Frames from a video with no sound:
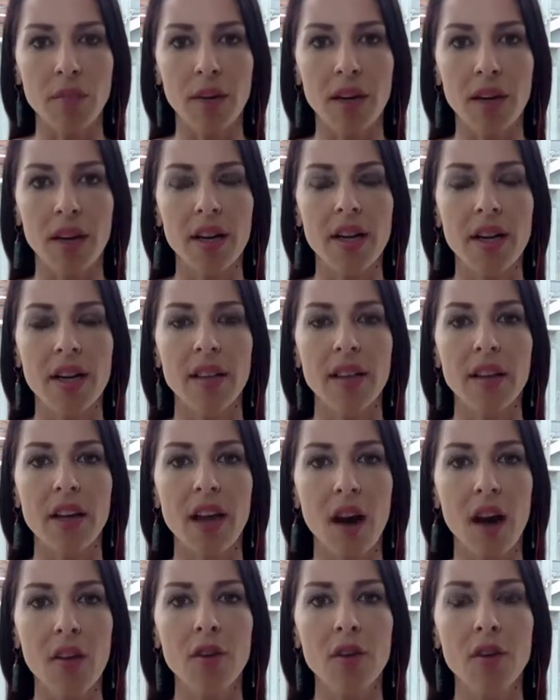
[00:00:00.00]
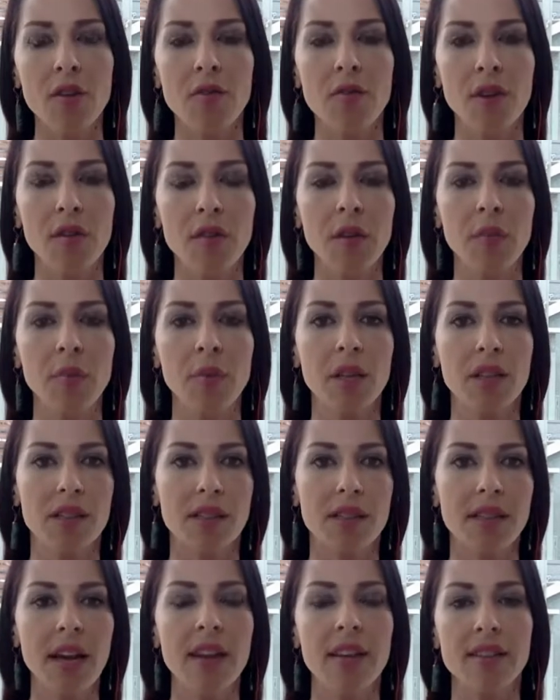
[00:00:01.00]
But the other
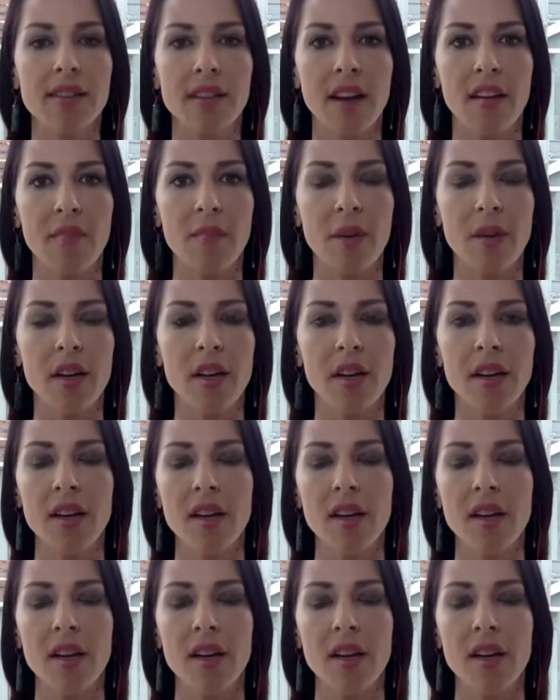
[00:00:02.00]
50+ deaths have been